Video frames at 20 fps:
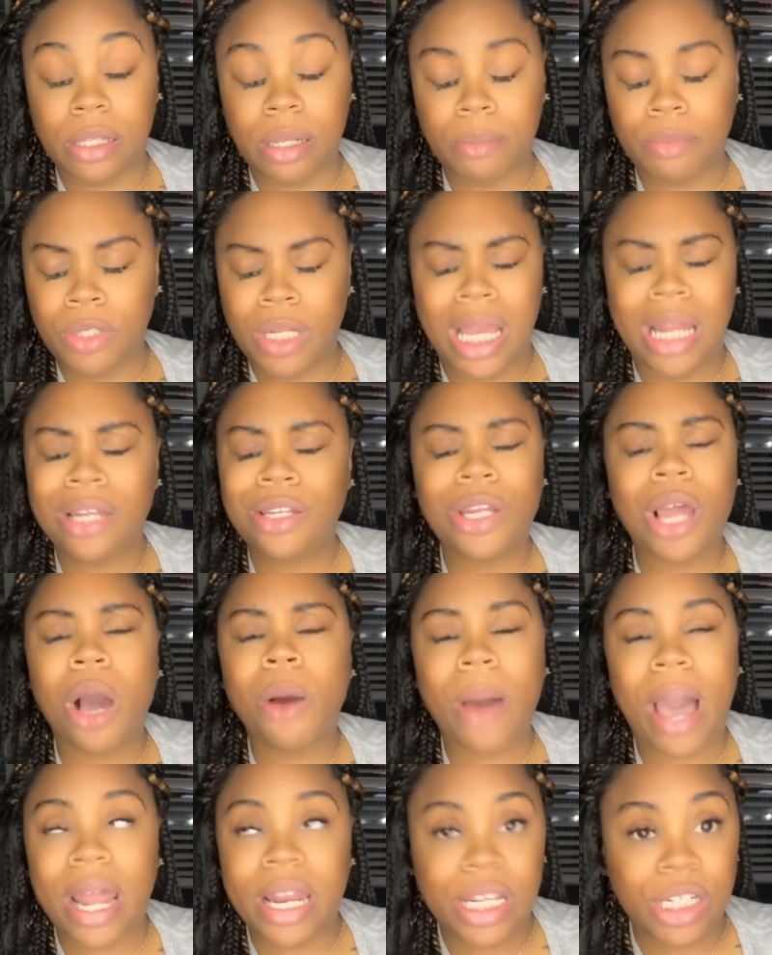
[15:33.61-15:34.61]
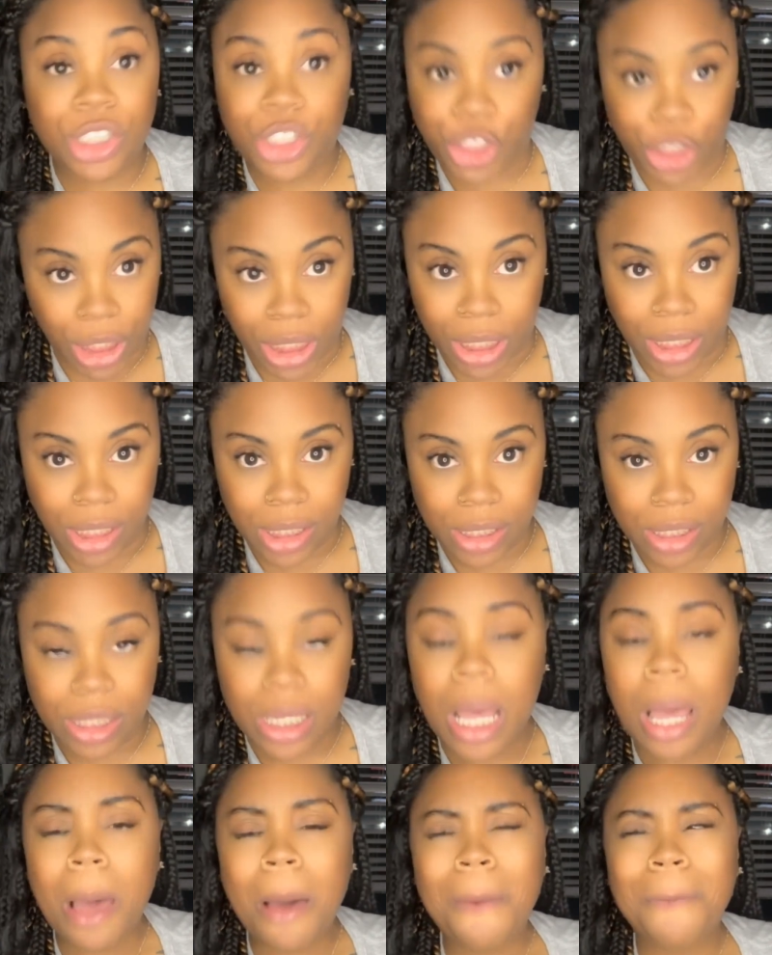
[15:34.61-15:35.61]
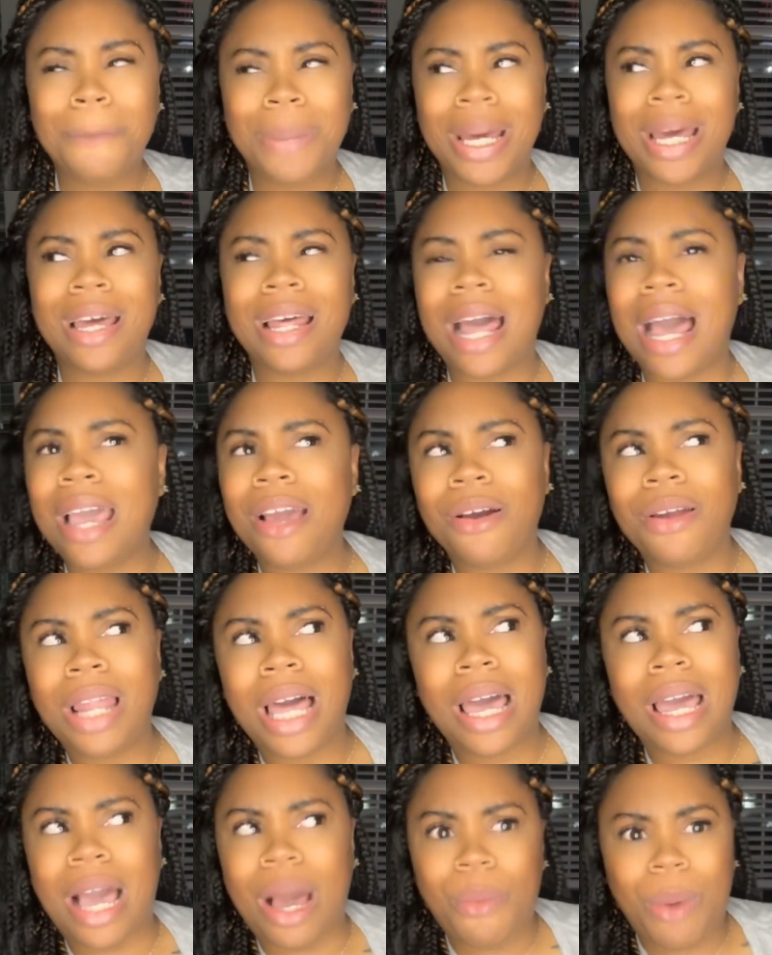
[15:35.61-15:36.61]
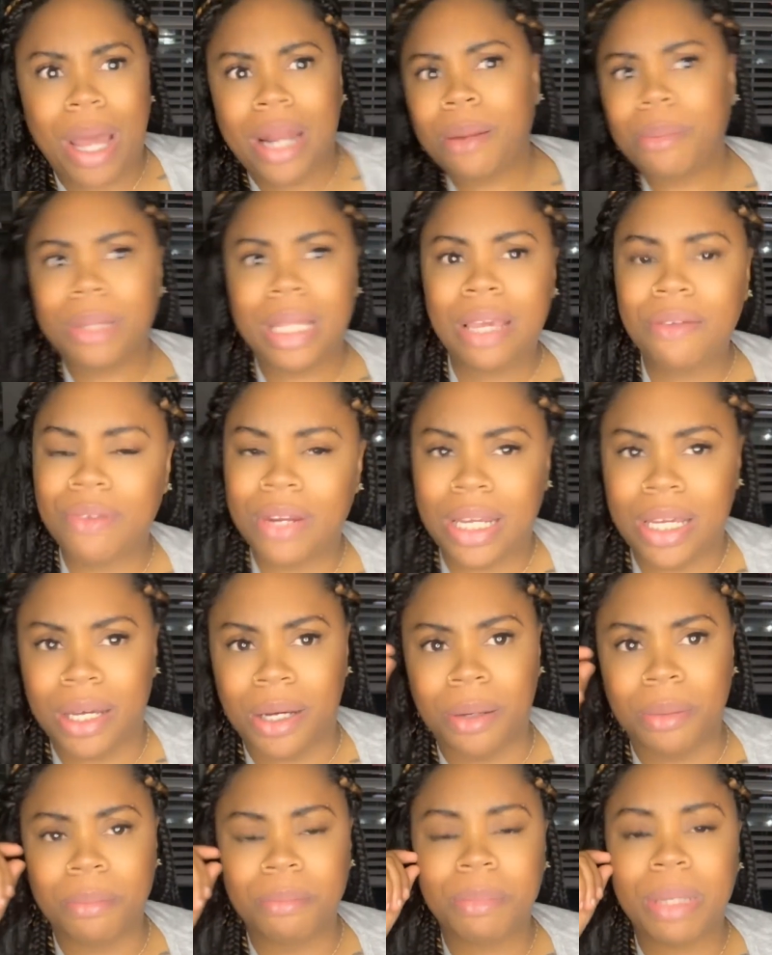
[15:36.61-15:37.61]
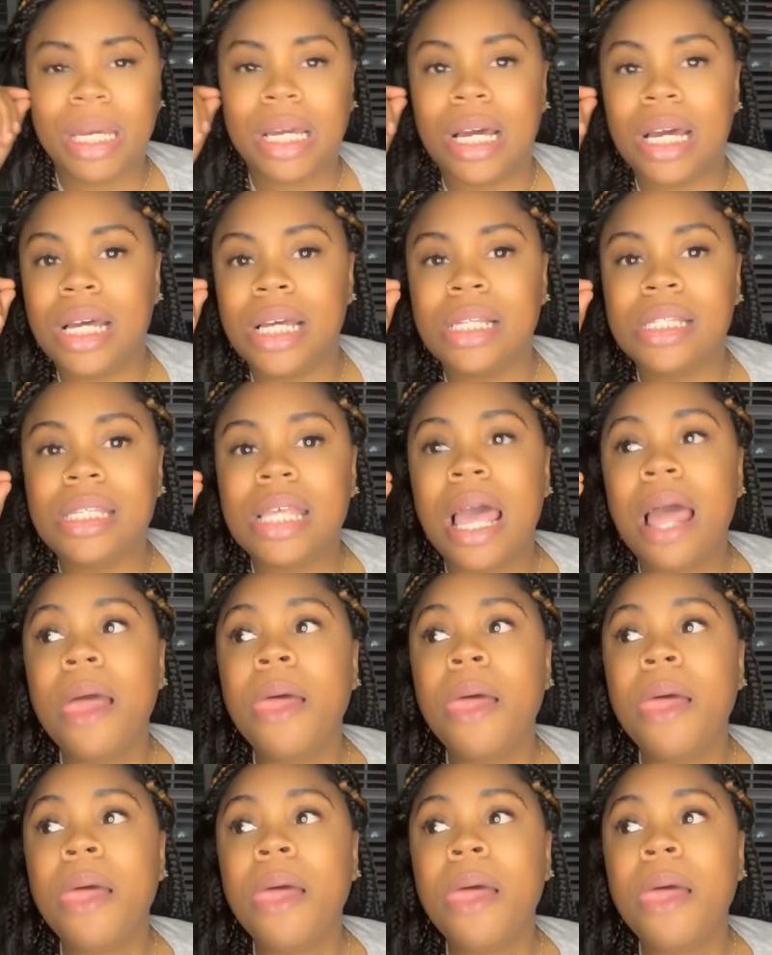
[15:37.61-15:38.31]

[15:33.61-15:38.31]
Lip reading: And no, I didn't cheat. But I ain't gonna lie, I wound up leaving him because